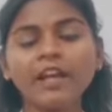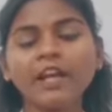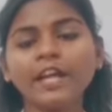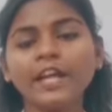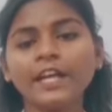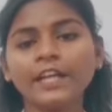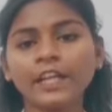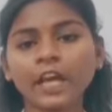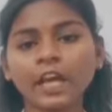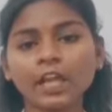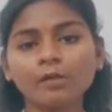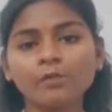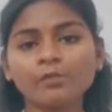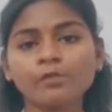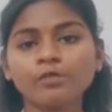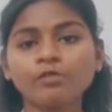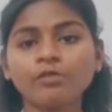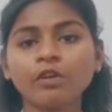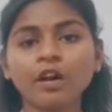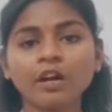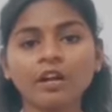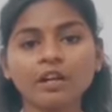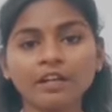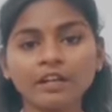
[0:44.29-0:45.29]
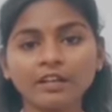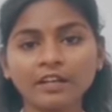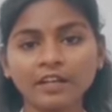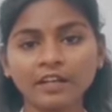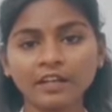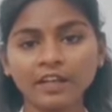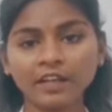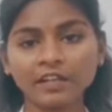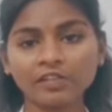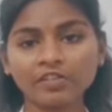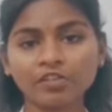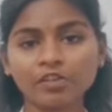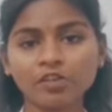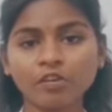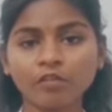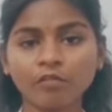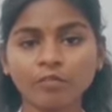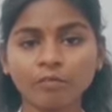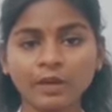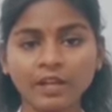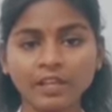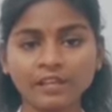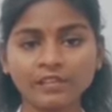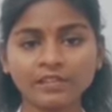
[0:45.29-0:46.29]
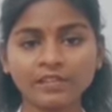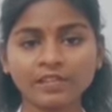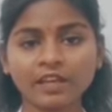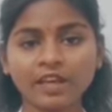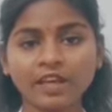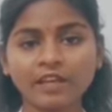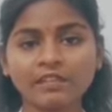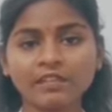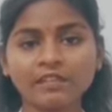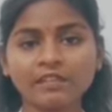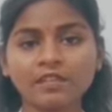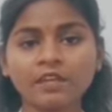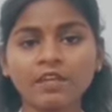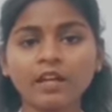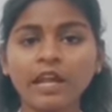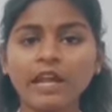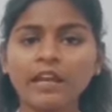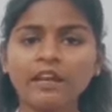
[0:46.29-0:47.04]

it helps to early detection of breast cancer